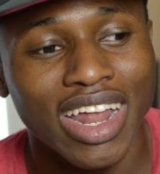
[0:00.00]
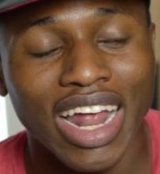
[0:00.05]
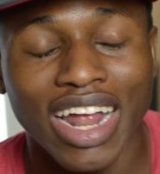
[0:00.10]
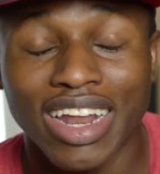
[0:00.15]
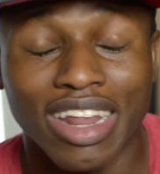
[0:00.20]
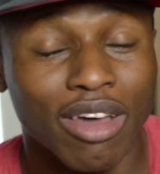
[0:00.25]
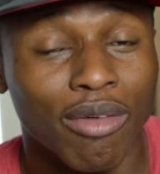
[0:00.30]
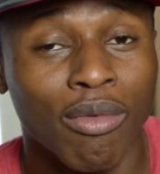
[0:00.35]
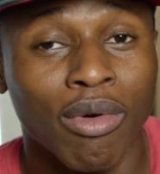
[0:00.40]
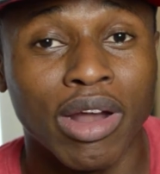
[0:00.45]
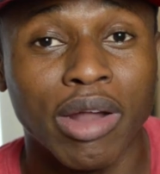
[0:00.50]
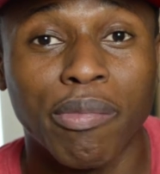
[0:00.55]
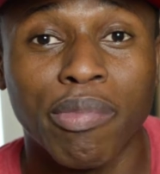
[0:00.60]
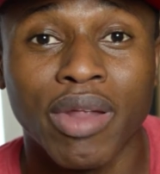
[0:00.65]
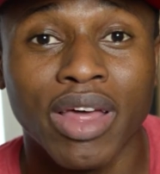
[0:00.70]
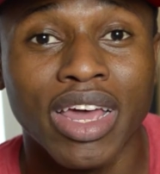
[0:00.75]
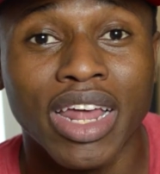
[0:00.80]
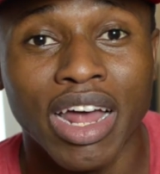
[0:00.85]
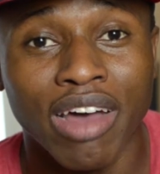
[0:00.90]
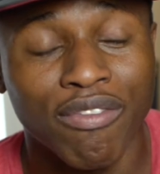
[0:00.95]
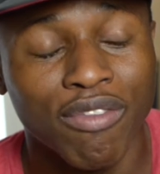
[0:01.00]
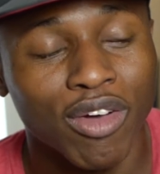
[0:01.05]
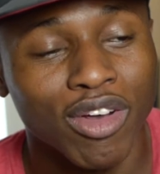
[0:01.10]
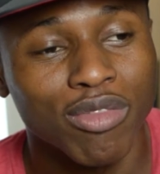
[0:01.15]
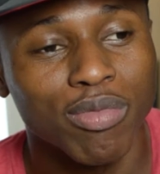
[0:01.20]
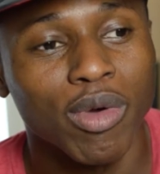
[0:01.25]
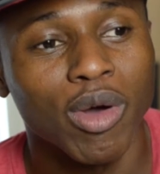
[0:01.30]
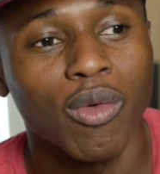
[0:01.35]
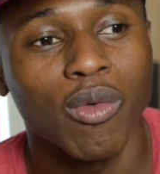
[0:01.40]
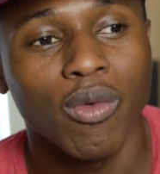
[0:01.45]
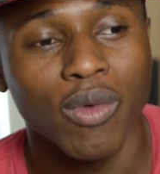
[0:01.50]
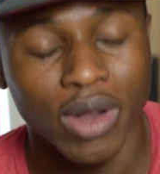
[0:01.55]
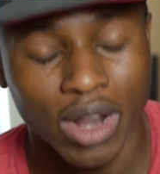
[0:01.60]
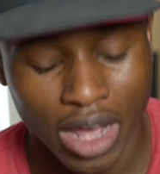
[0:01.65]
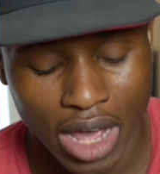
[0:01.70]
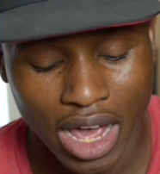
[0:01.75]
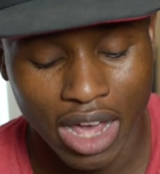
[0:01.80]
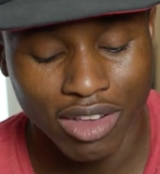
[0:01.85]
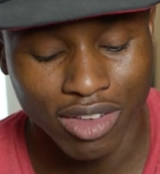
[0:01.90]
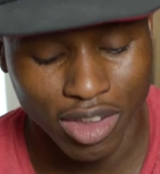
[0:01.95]
I didn't want to play it at first, but when
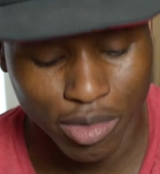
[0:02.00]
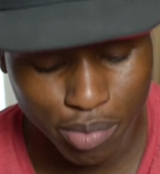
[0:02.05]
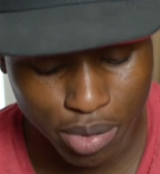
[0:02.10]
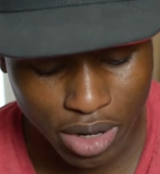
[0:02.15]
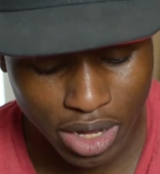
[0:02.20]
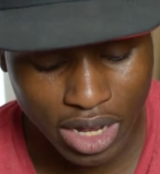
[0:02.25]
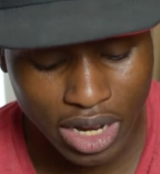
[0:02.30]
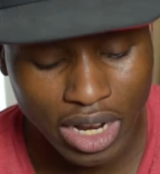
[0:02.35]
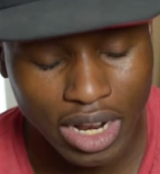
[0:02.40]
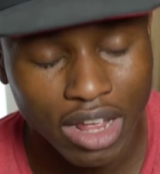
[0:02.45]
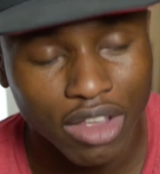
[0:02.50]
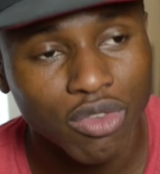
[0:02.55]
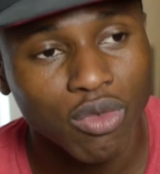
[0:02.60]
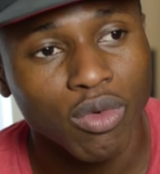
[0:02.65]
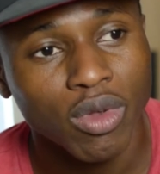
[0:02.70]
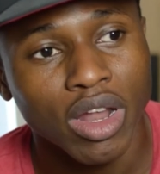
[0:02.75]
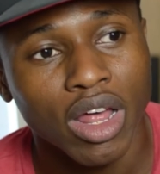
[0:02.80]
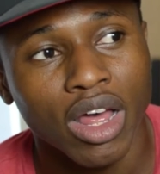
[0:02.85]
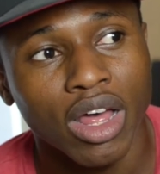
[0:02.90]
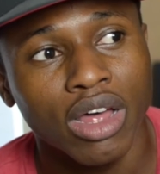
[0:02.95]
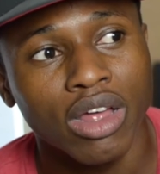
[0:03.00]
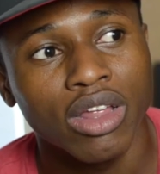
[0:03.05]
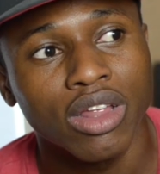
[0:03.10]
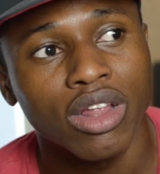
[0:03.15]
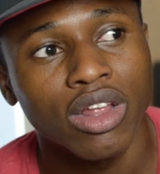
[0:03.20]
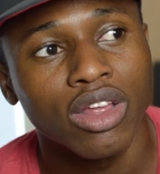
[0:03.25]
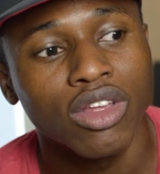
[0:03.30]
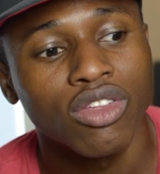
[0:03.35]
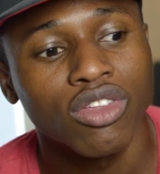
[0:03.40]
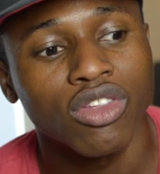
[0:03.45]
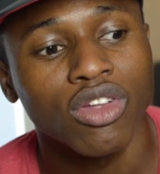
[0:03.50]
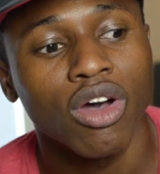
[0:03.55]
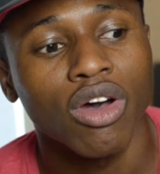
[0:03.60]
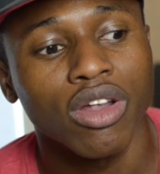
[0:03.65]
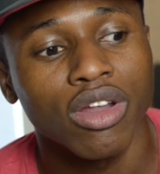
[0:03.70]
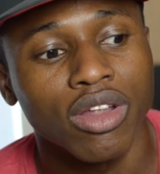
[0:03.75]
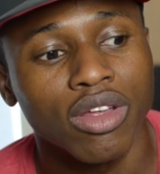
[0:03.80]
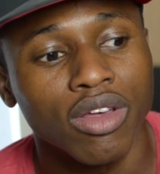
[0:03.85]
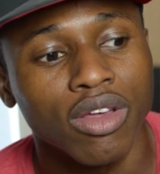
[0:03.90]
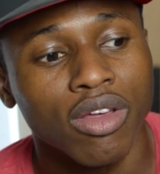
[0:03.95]
I actually played it, that's when I
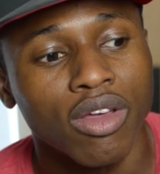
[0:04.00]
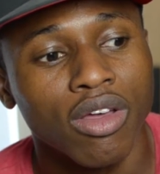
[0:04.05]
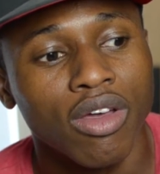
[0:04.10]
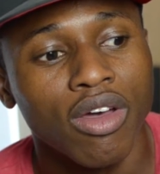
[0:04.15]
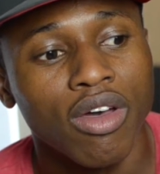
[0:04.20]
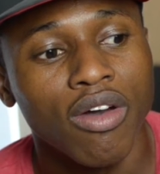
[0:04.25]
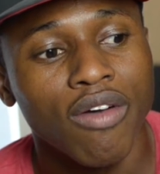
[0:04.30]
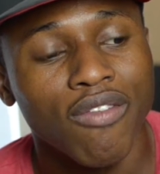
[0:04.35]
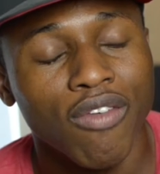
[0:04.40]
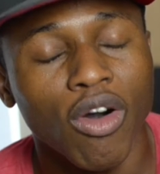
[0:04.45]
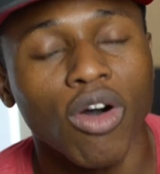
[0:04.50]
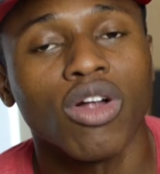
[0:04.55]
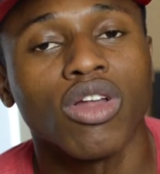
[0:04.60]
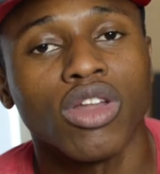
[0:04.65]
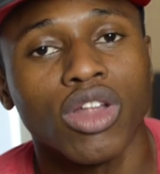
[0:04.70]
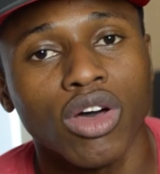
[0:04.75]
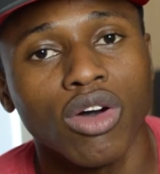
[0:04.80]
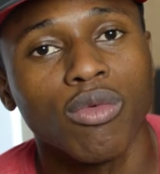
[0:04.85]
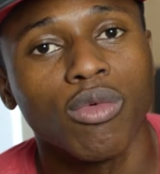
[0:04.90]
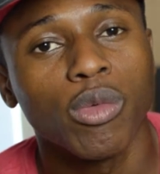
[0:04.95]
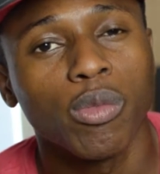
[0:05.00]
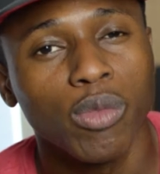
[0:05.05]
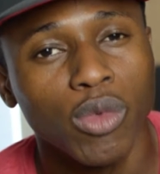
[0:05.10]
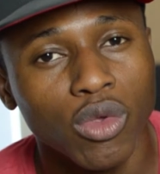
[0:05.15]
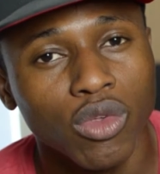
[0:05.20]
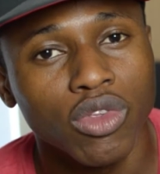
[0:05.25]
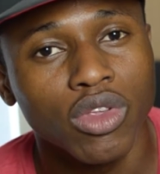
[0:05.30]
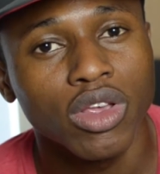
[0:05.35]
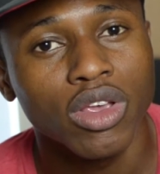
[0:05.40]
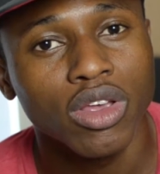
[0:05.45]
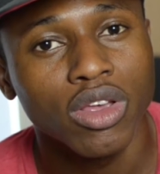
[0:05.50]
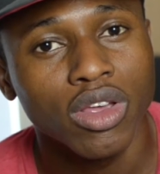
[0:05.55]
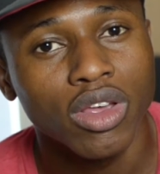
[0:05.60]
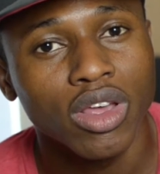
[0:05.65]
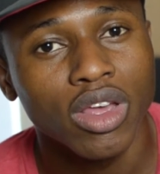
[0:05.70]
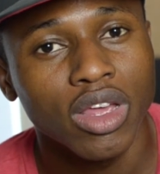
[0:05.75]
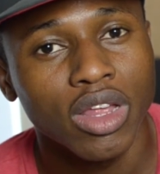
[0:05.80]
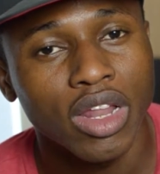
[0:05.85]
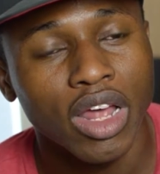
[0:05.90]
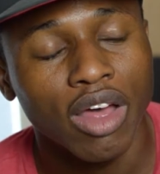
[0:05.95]
started to fall in love with music,
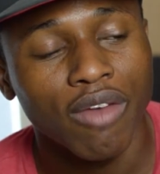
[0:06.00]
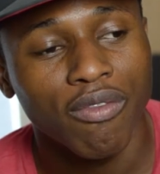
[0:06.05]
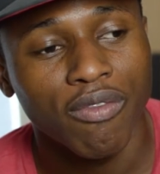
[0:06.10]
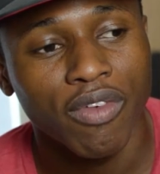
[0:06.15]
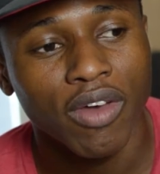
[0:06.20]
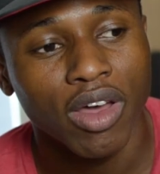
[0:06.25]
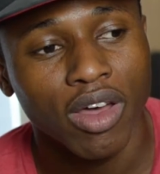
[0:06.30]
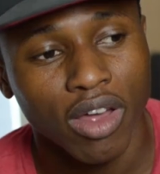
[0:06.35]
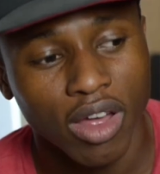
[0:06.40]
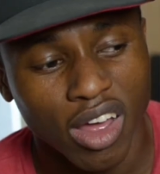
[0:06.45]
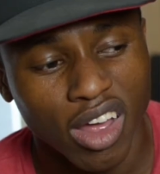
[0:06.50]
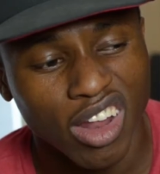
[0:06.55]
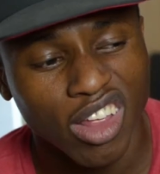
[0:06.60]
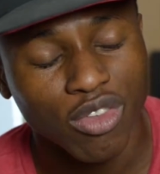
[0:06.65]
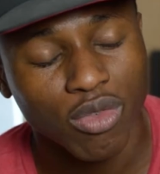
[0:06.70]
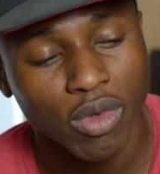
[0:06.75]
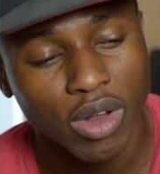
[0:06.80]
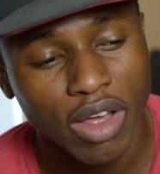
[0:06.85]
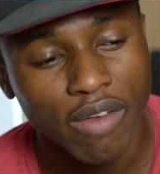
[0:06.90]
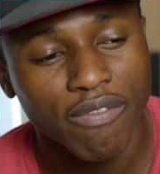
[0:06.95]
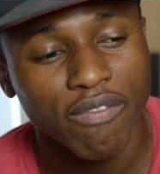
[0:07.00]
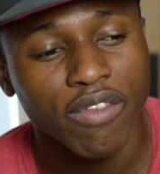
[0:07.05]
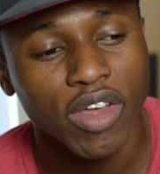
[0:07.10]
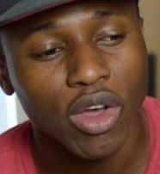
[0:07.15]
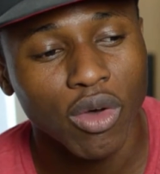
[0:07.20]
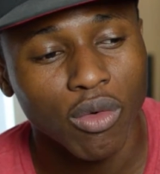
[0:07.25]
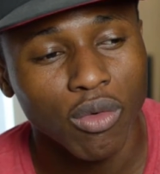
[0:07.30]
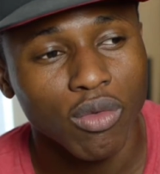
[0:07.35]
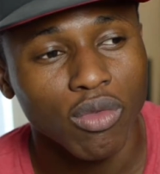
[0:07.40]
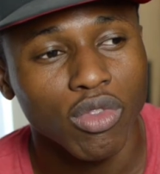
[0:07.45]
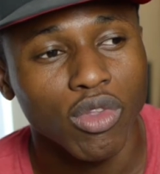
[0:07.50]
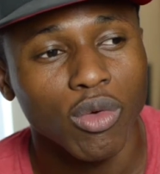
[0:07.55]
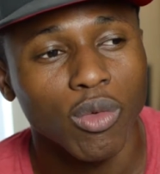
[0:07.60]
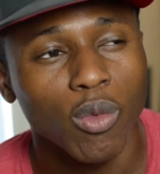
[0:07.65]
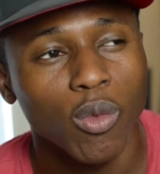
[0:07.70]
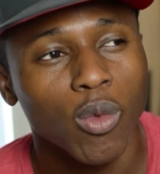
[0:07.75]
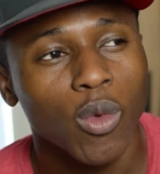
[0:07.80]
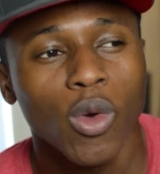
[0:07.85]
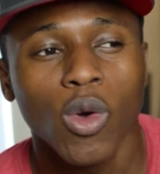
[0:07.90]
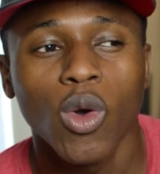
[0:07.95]
and that's when I felt
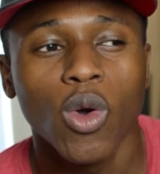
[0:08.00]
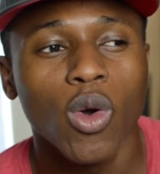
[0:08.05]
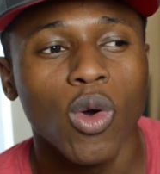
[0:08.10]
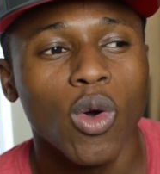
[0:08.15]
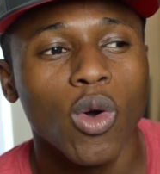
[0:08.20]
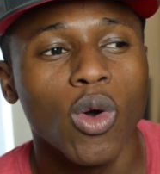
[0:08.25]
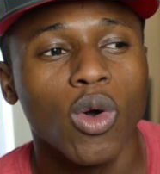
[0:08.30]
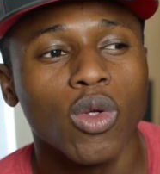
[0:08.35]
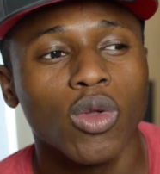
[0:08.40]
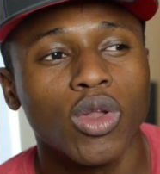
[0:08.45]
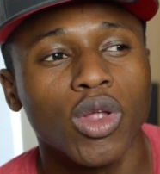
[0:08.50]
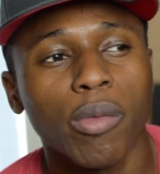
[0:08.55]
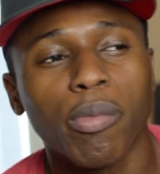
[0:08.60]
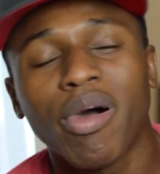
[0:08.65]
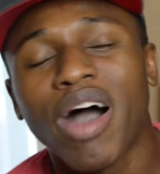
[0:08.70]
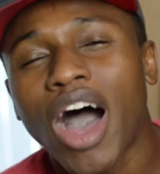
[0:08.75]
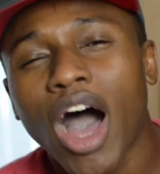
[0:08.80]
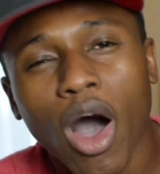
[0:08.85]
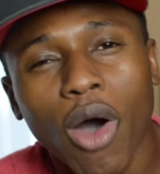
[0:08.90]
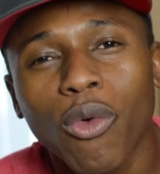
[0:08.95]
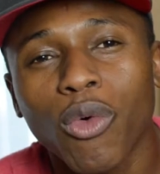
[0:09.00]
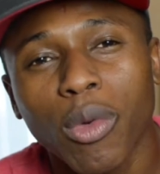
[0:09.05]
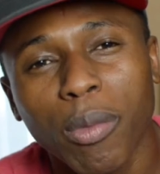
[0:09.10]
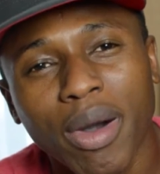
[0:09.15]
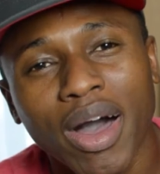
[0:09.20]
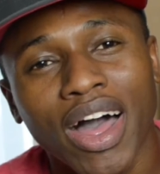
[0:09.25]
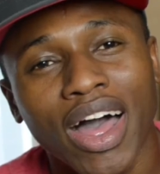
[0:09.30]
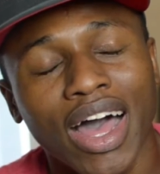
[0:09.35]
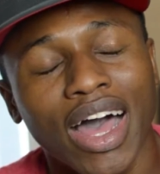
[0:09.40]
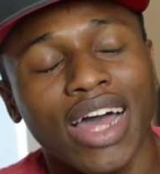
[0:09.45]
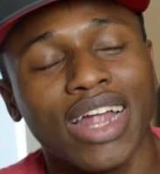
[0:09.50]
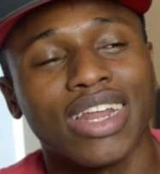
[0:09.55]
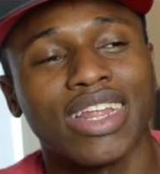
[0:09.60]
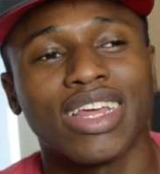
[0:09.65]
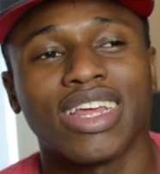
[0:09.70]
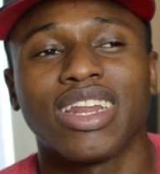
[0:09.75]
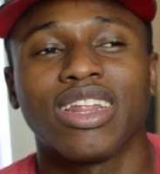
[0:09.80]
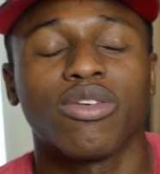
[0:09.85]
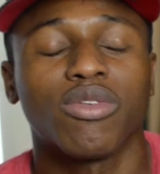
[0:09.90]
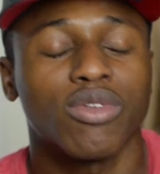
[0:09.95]
the power behind
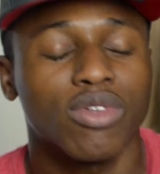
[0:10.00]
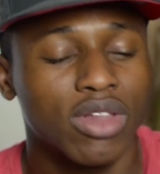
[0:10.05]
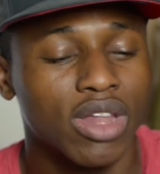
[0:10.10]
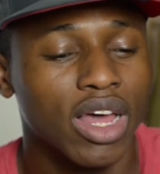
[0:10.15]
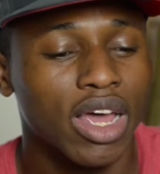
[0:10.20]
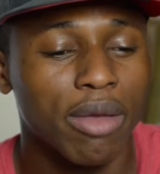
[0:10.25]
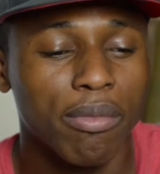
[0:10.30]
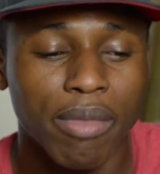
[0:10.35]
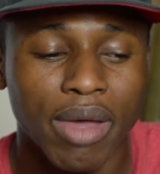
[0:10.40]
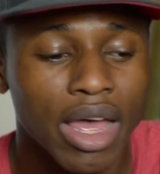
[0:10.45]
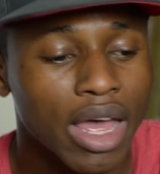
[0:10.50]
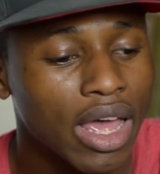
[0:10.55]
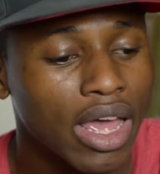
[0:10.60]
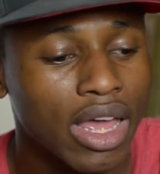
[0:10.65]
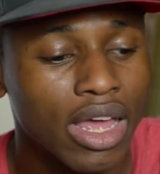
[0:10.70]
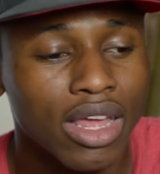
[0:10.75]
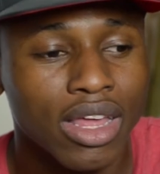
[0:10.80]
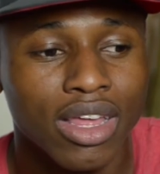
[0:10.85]
it, and it was like, man,